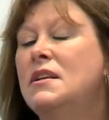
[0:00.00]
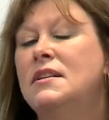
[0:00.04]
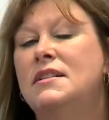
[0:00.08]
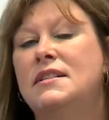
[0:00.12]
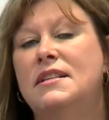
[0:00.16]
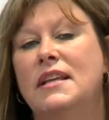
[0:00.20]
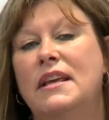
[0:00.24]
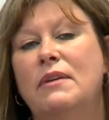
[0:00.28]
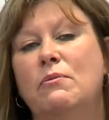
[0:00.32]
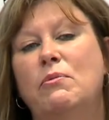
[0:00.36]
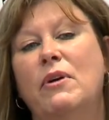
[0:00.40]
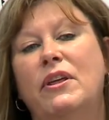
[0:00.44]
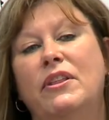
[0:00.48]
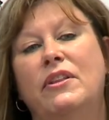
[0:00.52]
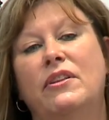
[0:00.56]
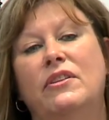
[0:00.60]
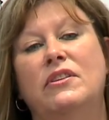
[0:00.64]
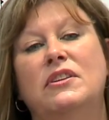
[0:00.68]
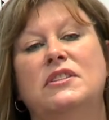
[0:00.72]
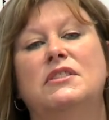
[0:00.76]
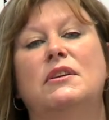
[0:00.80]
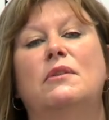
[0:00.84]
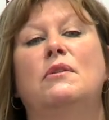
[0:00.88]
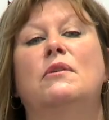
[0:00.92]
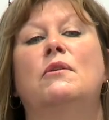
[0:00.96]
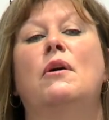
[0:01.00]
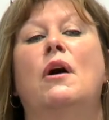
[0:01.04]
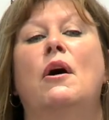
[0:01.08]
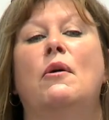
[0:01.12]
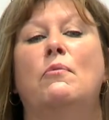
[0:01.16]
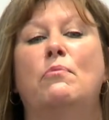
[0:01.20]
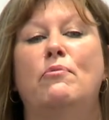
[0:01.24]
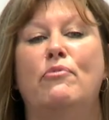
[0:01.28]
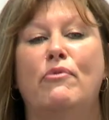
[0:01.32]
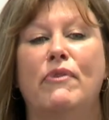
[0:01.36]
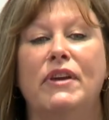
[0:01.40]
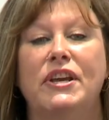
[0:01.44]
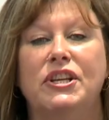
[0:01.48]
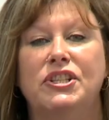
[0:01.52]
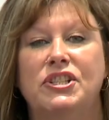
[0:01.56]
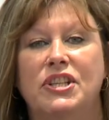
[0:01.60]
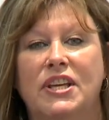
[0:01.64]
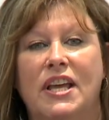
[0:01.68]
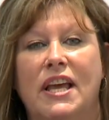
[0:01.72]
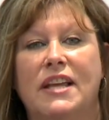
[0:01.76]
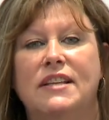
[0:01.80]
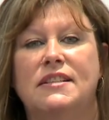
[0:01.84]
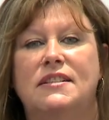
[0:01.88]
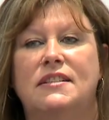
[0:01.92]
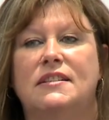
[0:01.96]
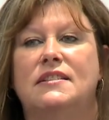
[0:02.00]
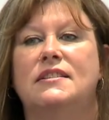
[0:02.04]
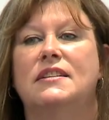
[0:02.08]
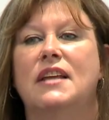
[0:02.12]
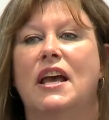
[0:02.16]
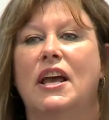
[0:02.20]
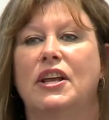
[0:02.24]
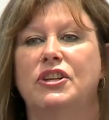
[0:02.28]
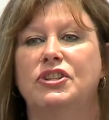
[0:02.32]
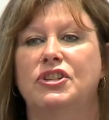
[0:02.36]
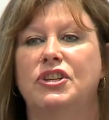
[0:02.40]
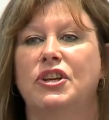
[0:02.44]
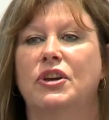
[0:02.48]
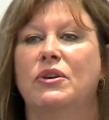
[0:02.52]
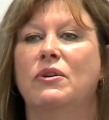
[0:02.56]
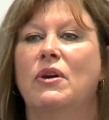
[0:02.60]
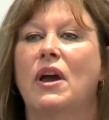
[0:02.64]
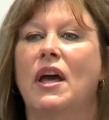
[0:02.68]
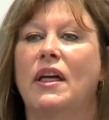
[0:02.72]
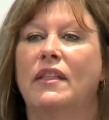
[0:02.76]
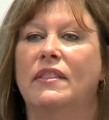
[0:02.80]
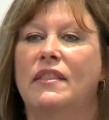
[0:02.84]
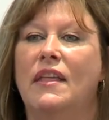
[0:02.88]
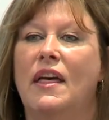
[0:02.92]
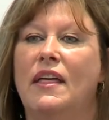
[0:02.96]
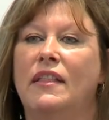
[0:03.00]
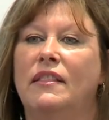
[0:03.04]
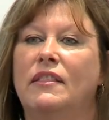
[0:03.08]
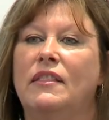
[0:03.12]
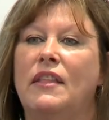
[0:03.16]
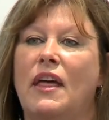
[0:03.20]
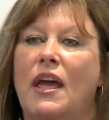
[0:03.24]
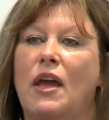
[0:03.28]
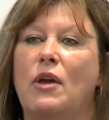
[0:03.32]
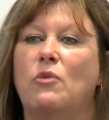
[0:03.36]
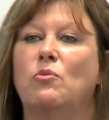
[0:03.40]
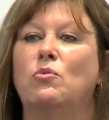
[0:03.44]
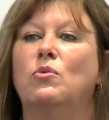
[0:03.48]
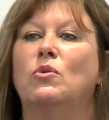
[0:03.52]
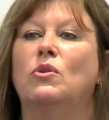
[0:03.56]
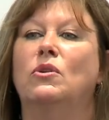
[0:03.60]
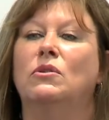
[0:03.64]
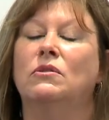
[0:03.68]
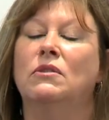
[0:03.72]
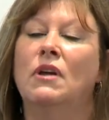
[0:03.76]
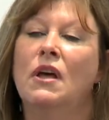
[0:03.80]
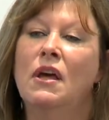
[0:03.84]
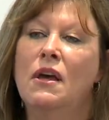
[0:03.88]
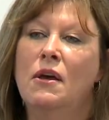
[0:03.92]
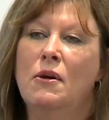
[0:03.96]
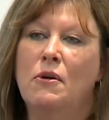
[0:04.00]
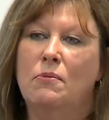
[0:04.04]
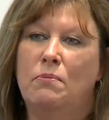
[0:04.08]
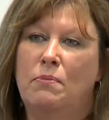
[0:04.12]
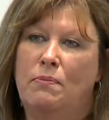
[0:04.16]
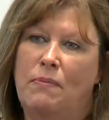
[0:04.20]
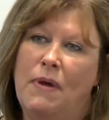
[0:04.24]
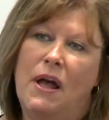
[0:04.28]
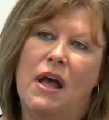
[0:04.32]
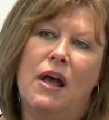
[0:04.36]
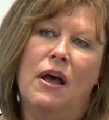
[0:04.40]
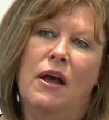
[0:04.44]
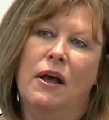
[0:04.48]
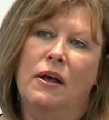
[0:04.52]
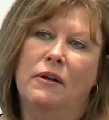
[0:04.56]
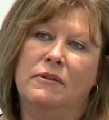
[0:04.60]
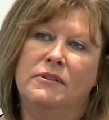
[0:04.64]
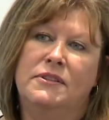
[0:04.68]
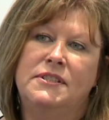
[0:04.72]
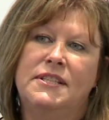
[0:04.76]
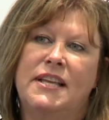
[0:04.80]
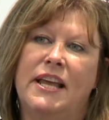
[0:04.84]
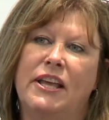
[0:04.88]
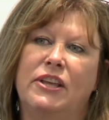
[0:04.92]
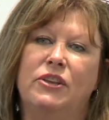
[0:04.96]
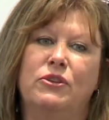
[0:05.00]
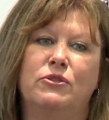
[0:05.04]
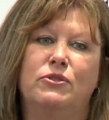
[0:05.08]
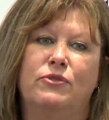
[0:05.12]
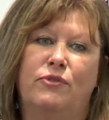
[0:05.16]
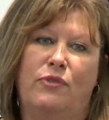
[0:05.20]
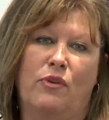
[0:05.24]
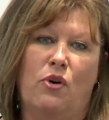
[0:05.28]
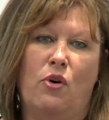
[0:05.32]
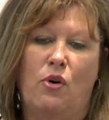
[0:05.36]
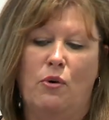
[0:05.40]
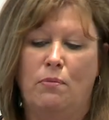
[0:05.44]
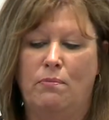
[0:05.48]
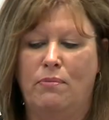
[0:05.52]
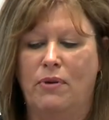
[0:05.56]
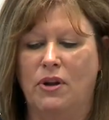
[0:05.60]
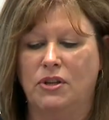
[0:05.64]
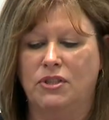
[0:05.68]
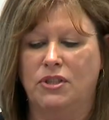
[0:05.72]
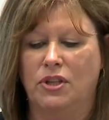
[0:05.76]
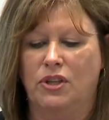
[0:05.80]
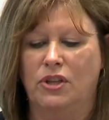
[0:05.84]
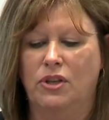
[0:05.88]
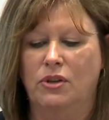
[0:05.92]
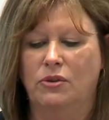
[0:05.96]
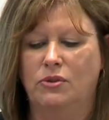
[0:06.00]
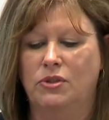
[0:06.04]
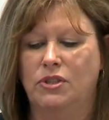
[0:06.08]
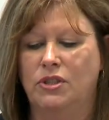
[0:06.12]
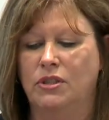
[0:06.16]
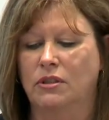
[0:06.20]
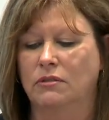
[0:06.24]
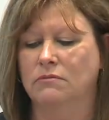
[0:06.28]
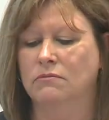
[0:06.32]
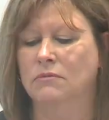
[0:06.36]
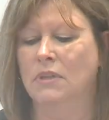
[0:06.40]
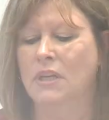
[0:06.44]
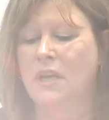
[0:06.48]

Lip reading: see whether there's a breach against the statute, and then they will take you for prosecution.